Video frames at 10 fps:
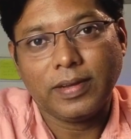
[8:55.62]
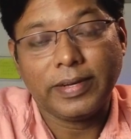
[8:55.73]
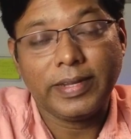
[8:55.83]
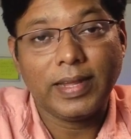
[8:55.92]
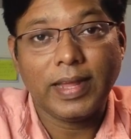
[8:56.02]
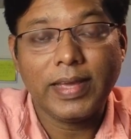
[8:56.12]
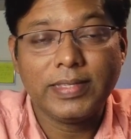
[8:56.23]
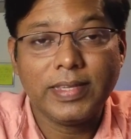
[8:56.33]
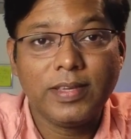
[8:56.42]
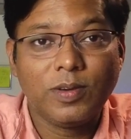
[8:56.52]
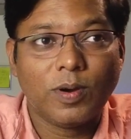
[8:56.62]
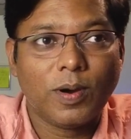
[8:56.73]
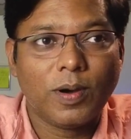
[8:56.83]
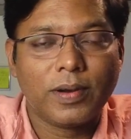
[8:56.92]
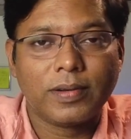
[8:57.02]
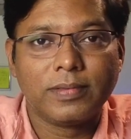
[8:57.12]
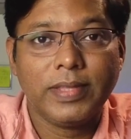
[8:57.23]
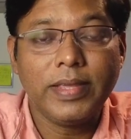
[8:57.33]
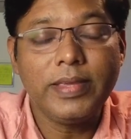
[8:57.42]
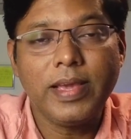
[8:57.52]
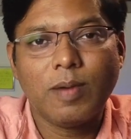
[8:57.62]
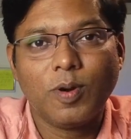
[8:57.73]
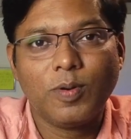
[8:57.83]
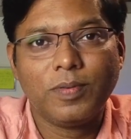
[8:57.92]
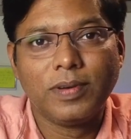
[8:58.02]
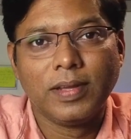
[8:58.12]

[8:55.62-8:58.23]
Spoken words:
realizing or thinking about